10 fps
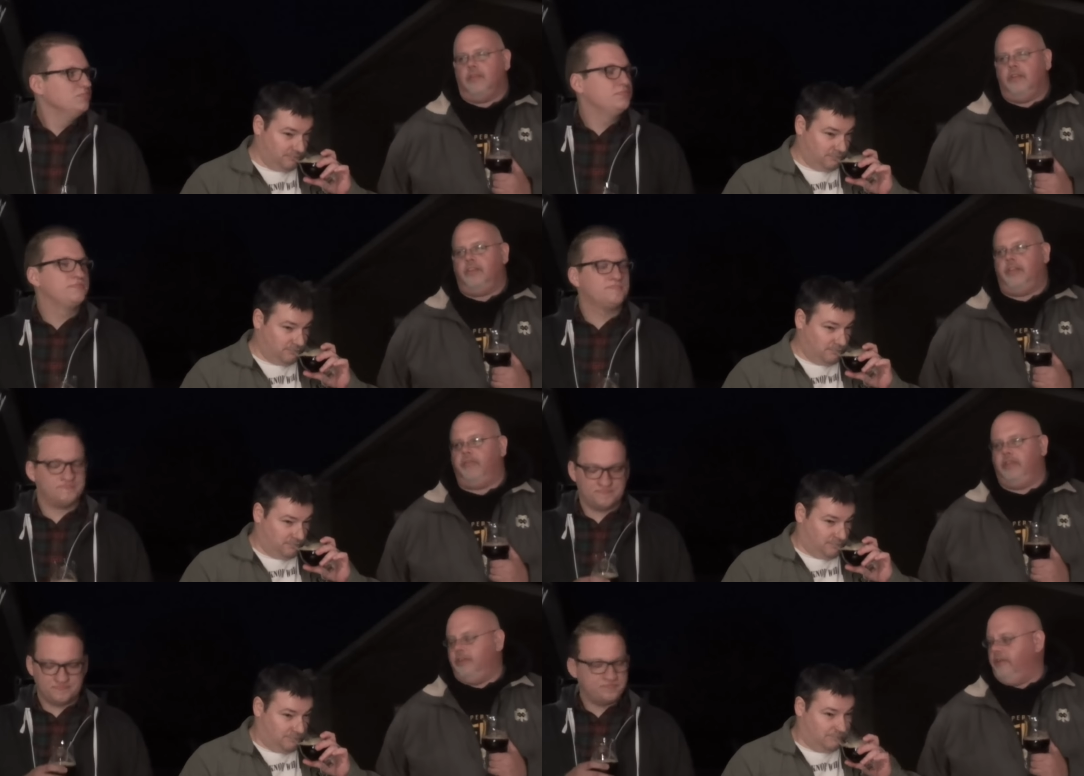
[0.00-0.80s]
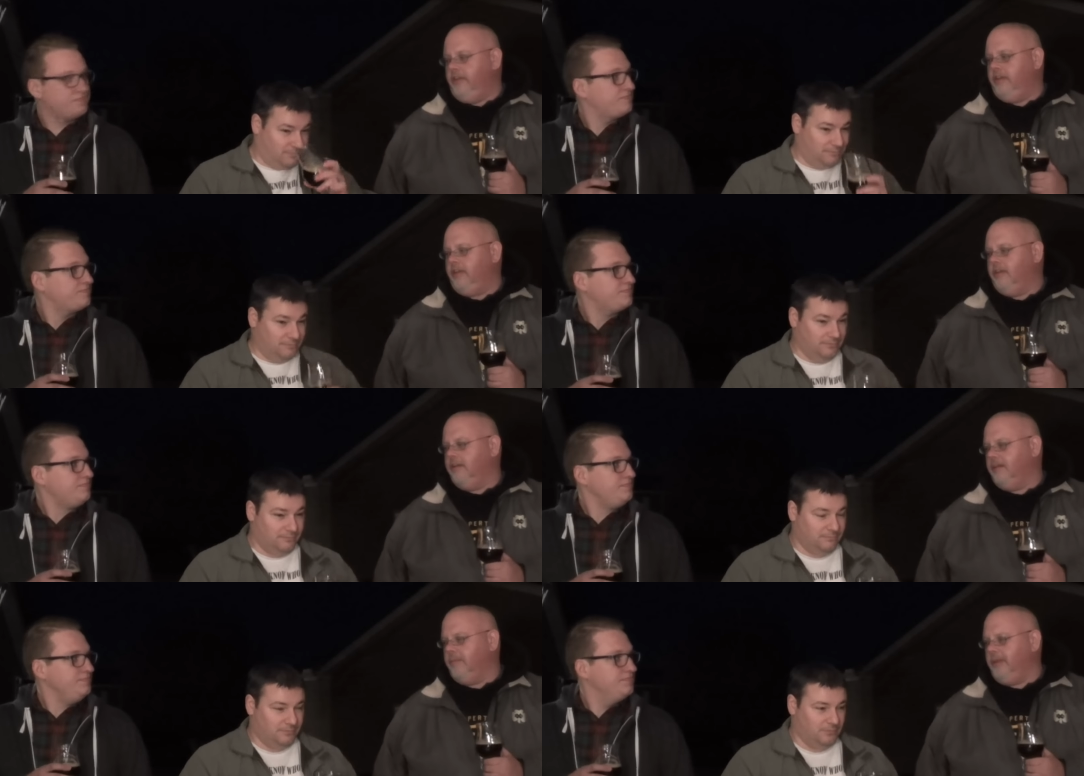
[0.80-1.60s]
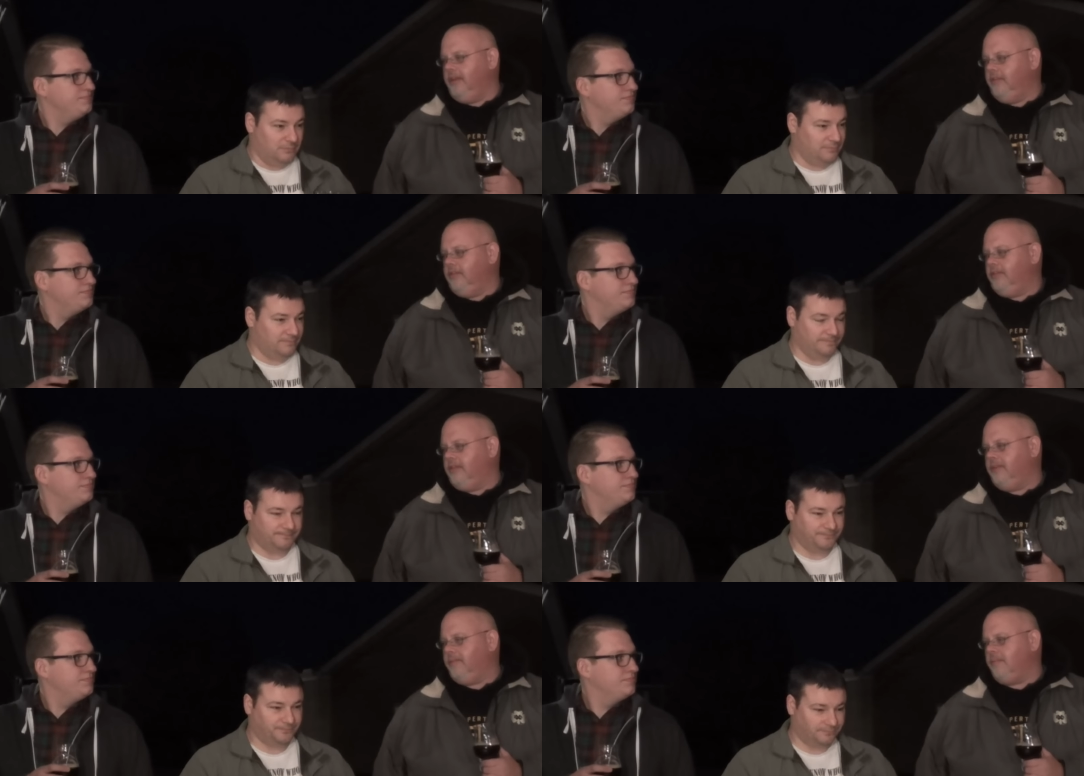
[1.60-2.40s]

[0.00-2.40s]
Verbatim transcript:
Speaker 1: It's definitely unique. I mean, it's